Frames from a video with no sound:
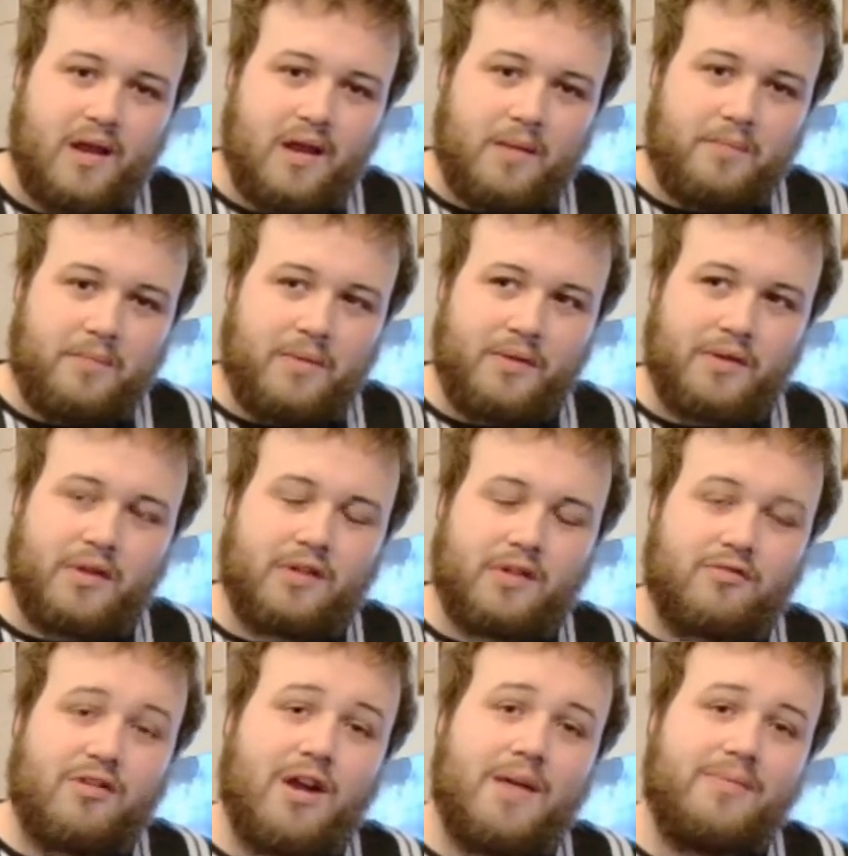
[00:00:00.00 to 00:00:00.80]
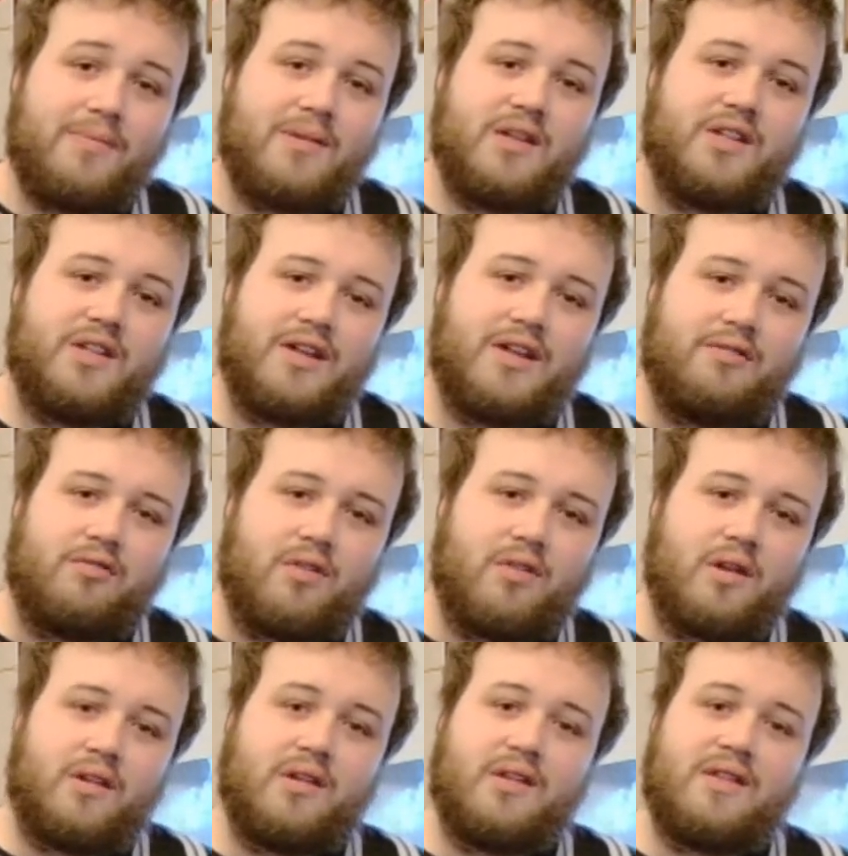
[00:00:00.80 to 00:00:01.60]
But the scribes in
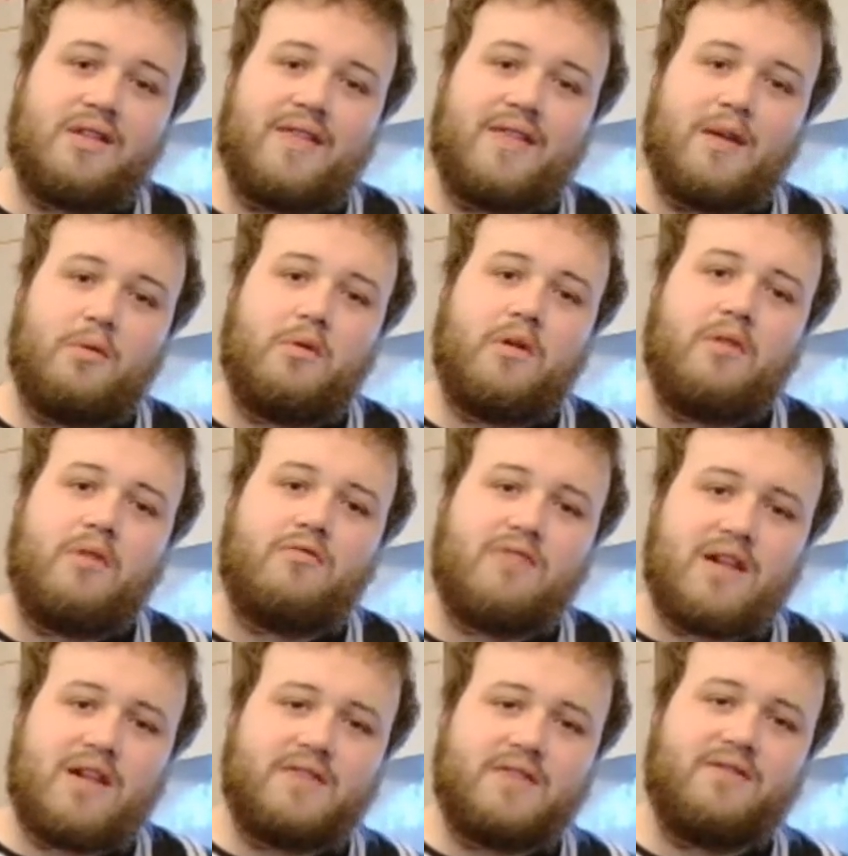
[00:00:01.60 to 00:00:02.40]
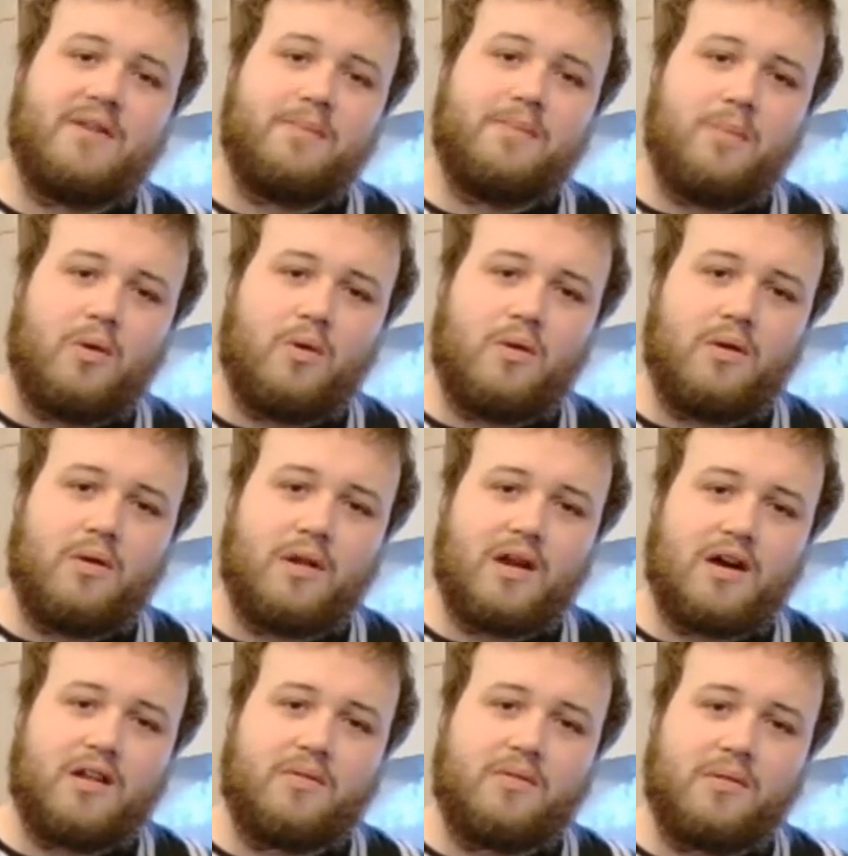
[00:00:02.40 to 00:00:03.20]
general, as I said, they were a relatively poor
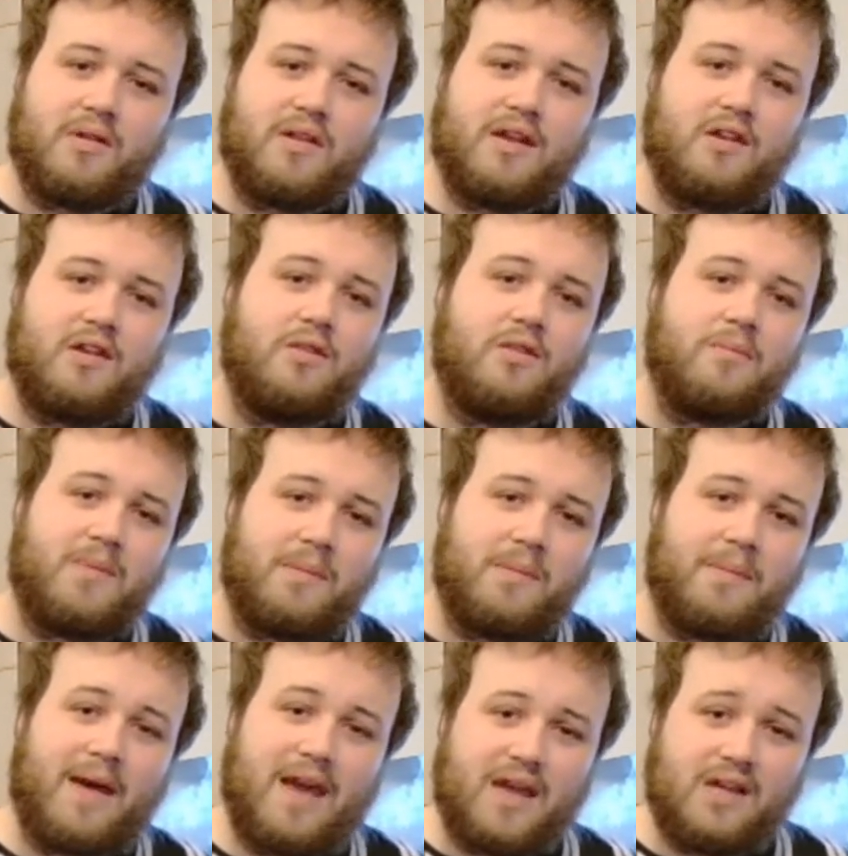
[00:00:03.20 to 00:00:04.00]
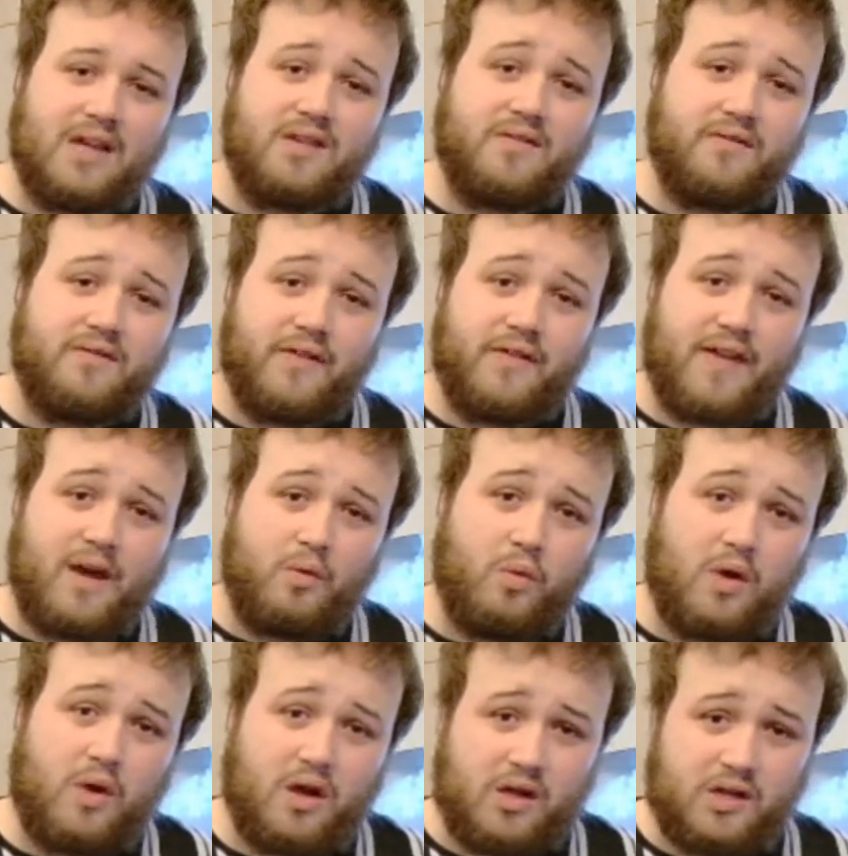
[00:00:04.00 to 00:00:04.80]
class because they couldn't be paid for their
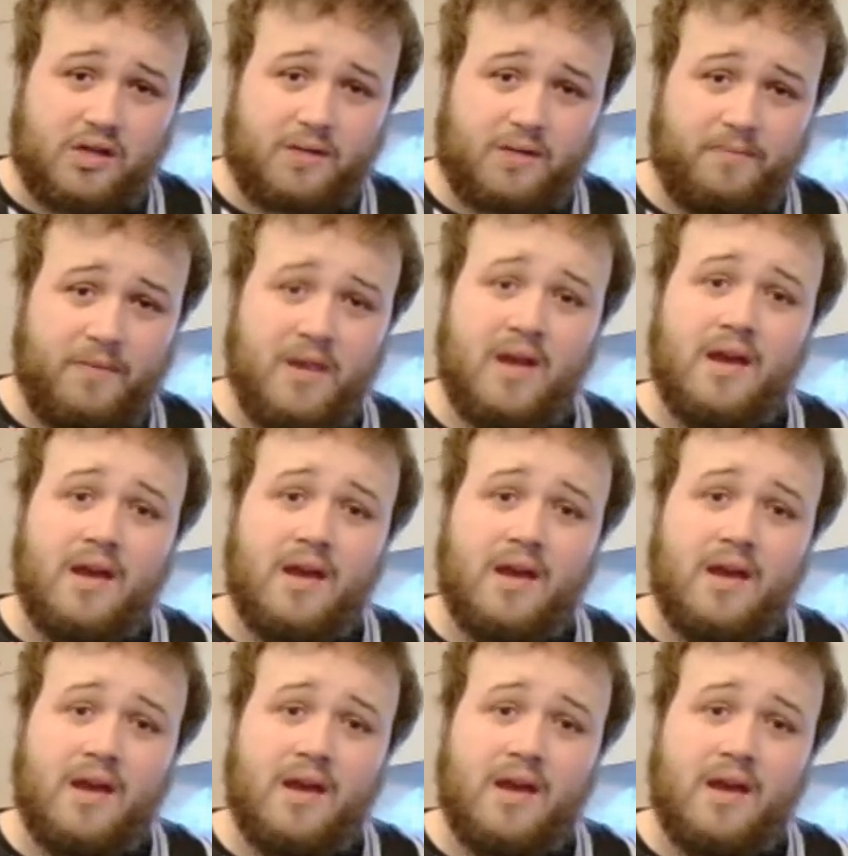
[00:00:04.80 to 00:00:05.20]
work.